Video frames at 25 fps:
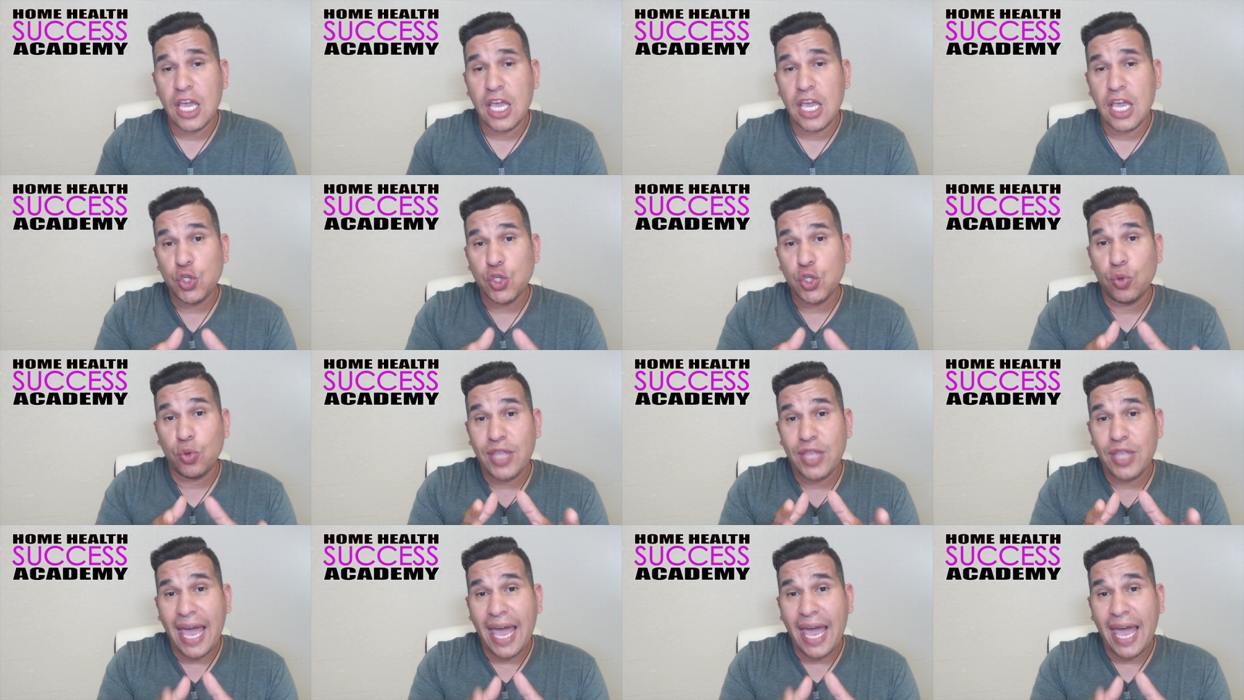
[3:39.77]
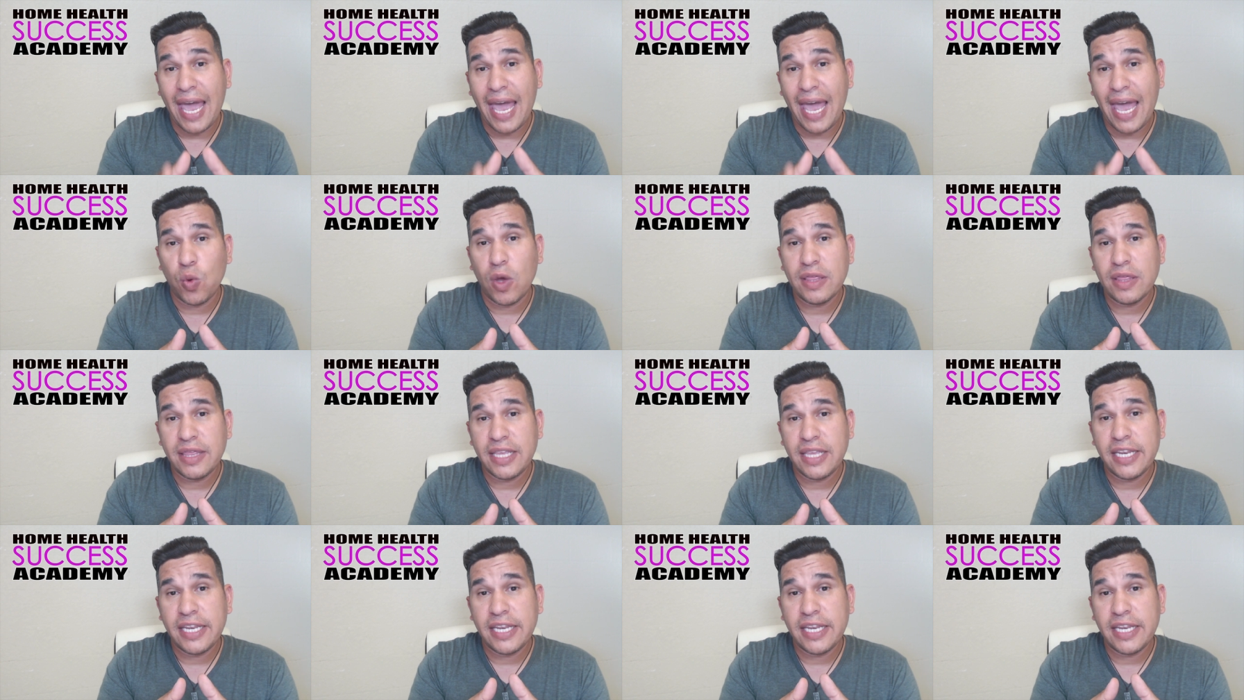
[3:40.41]
So that is one
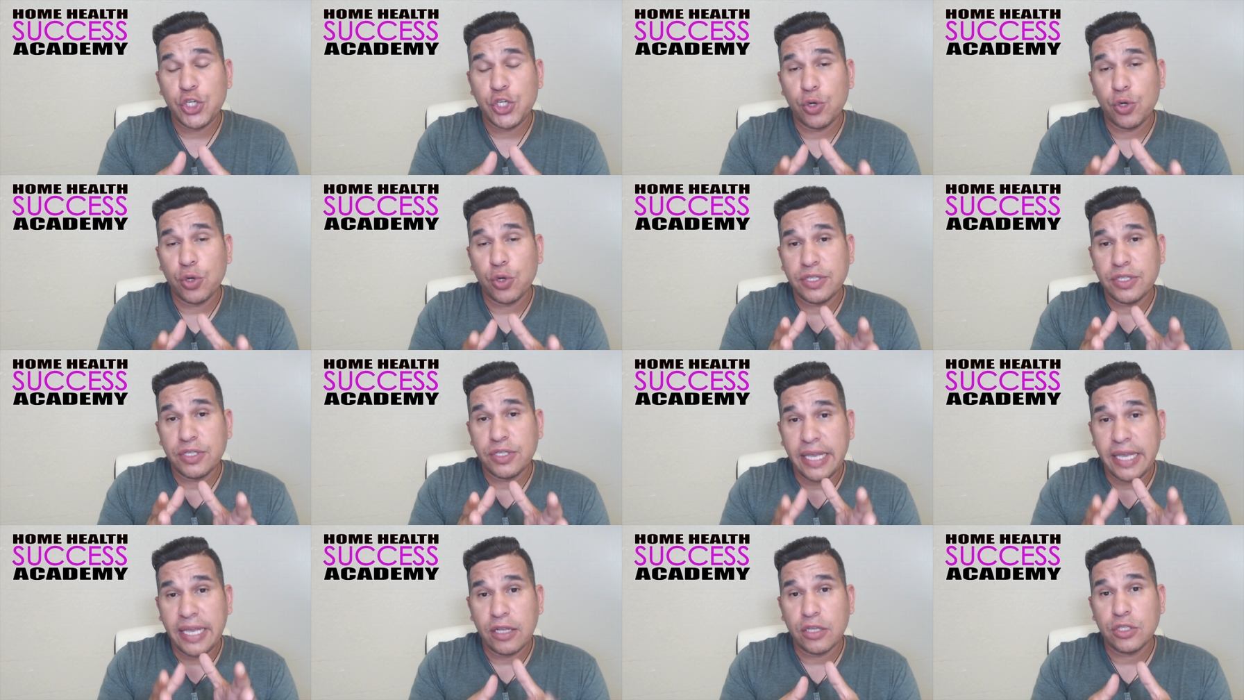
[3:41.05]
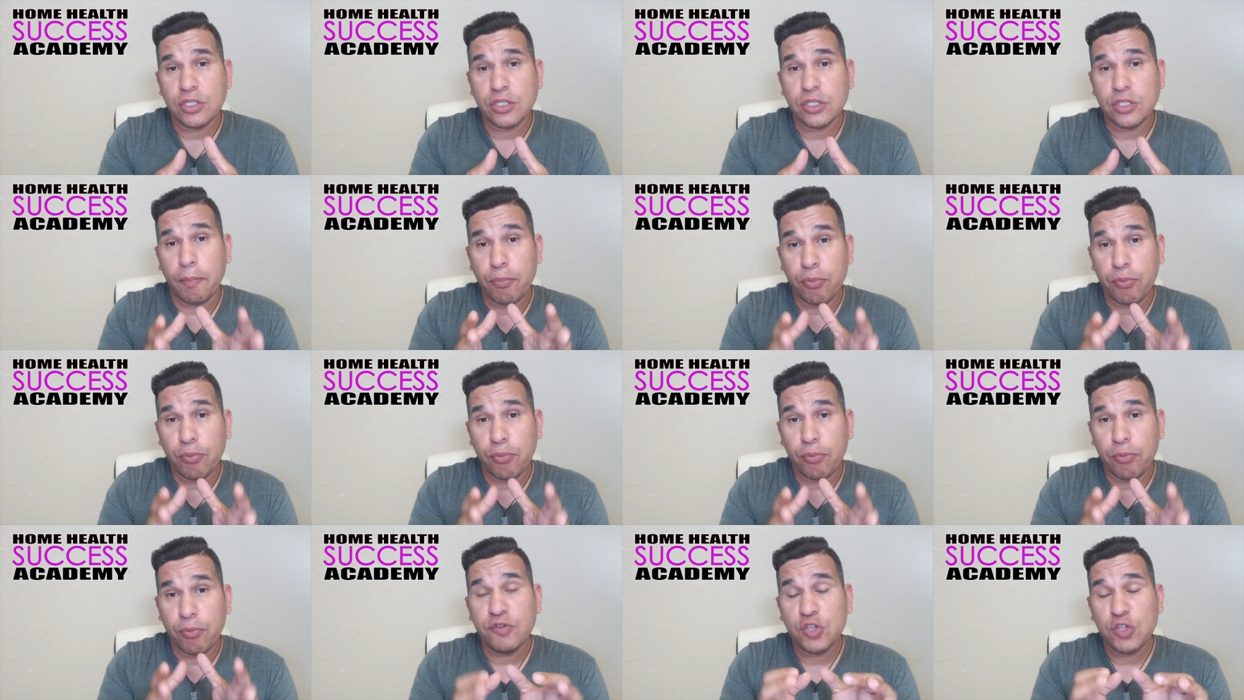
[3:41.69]
thing that your
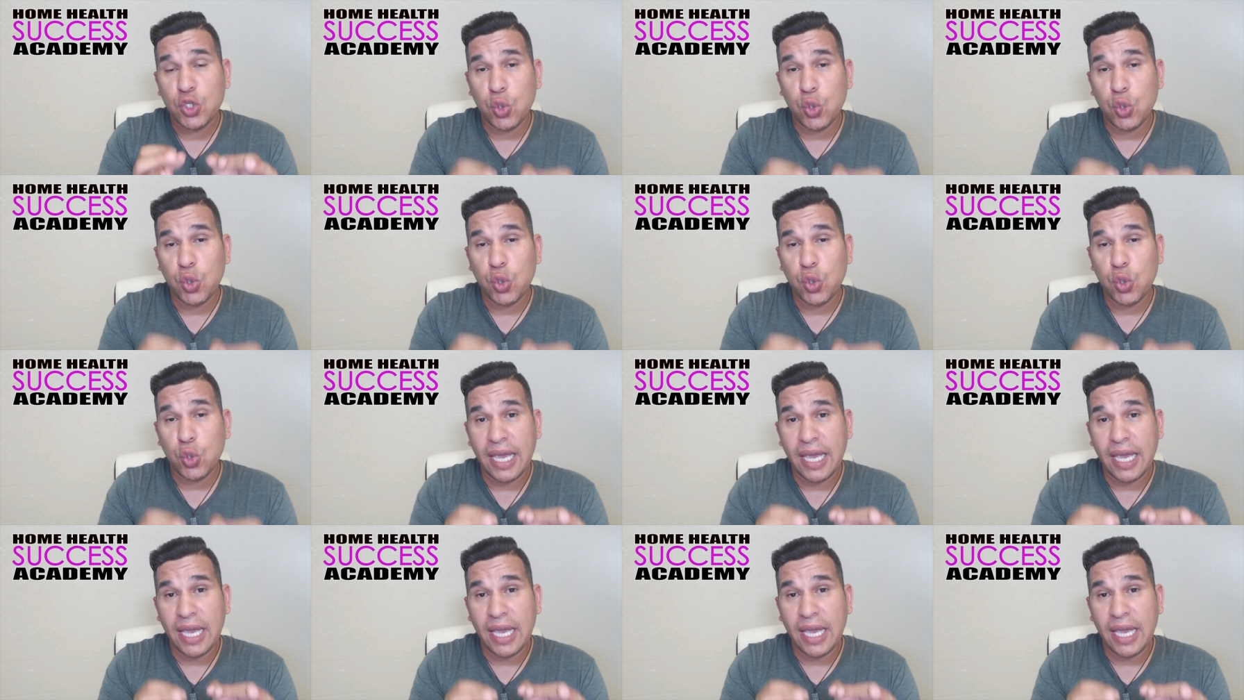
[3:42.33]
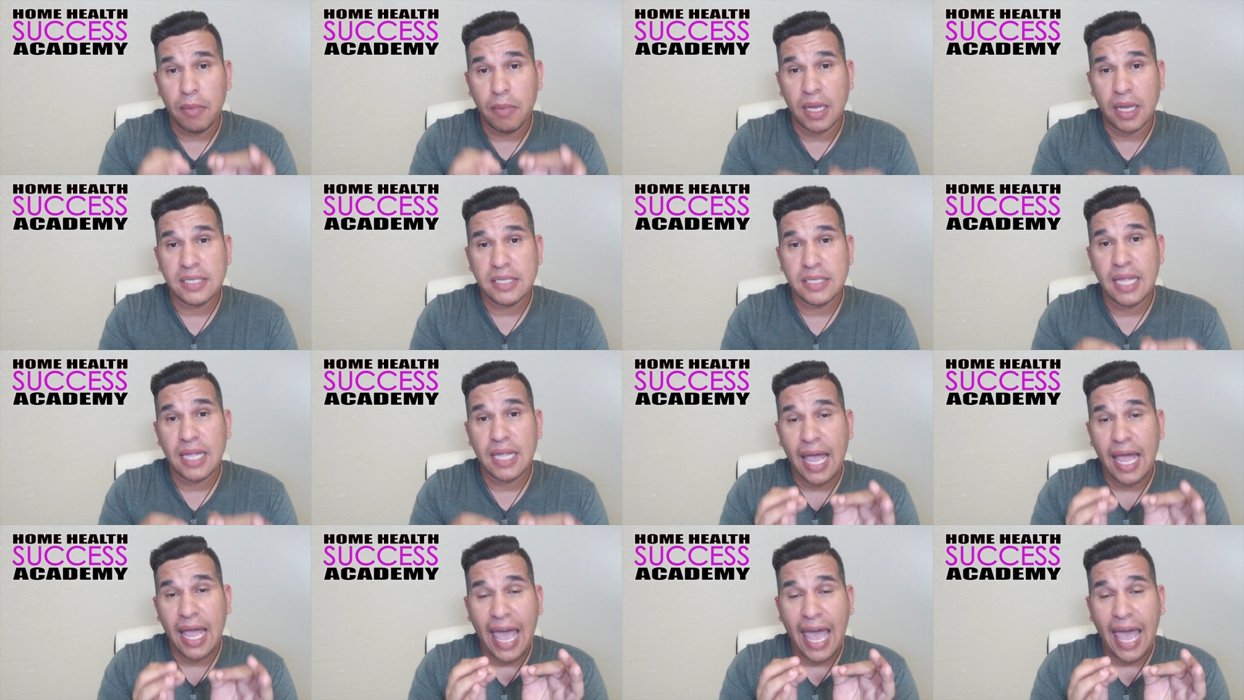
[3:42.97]
sales-proof toolkit
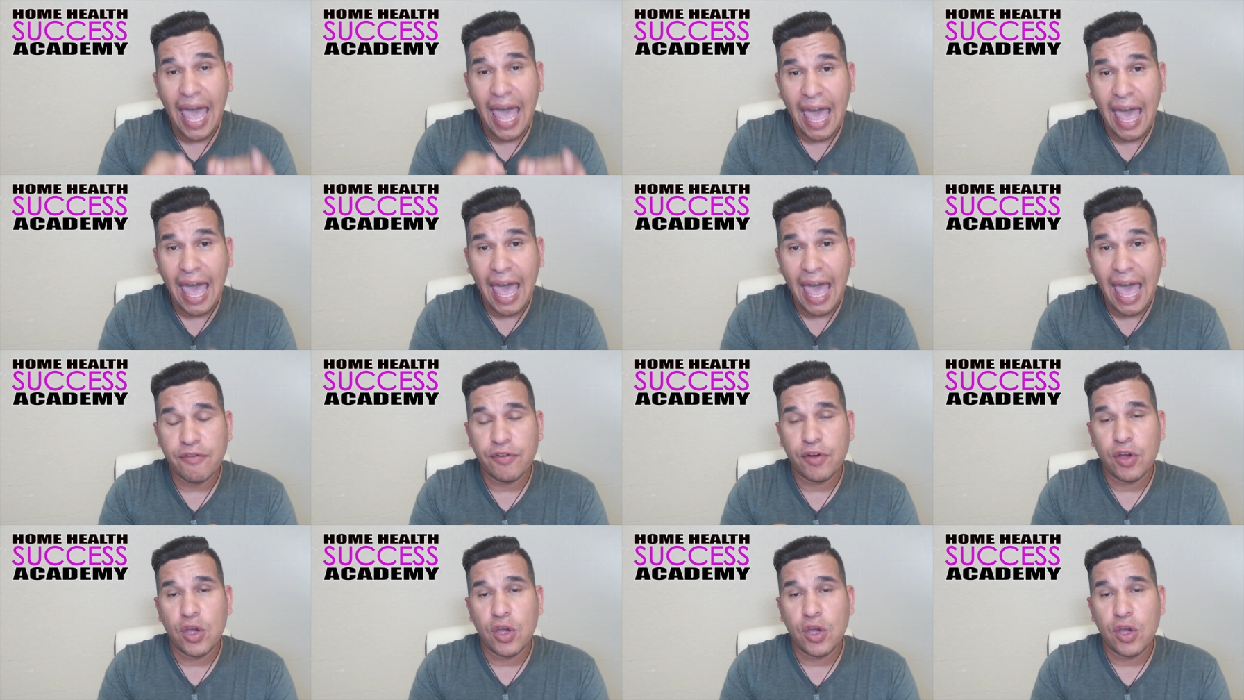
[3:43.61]
must have,